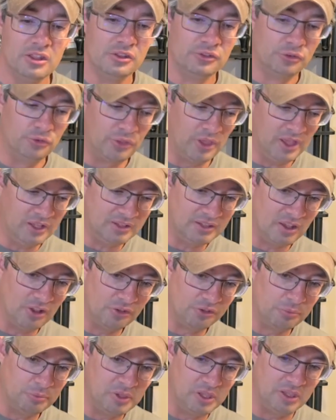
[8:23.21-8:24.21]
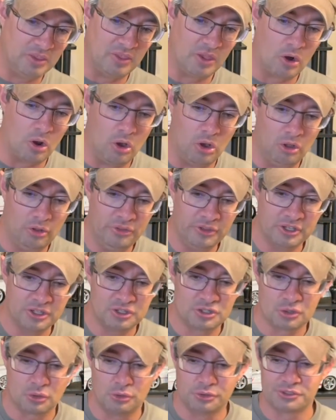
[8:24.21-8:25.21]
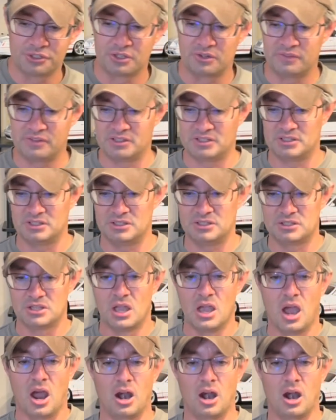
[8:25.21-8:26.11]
So that tells me that all the control surfaces